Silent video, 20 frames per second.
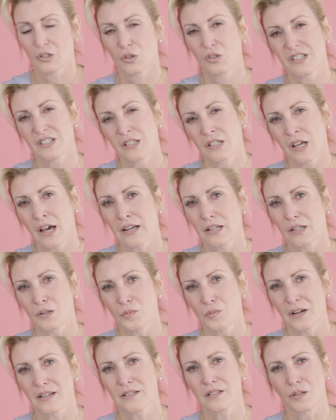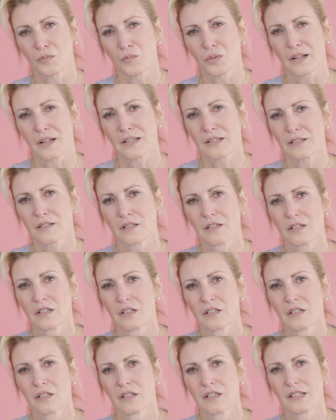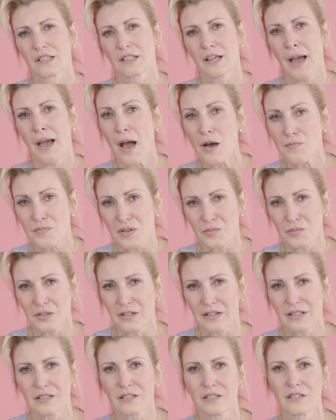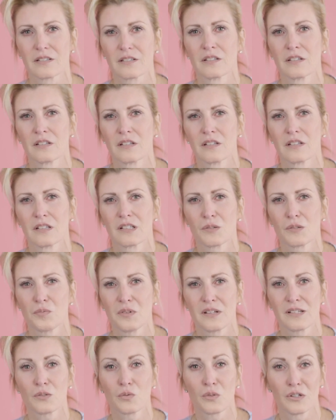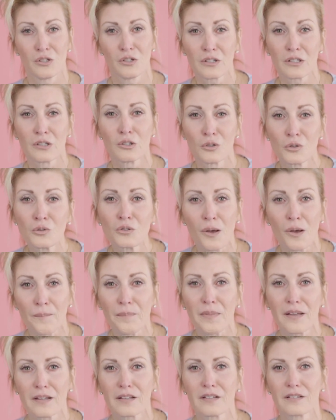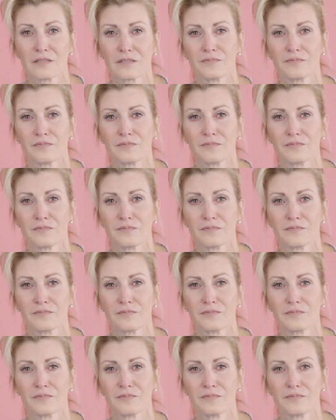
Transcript: So it's not a depressing place. It's a happy place. It's a place where you can do something.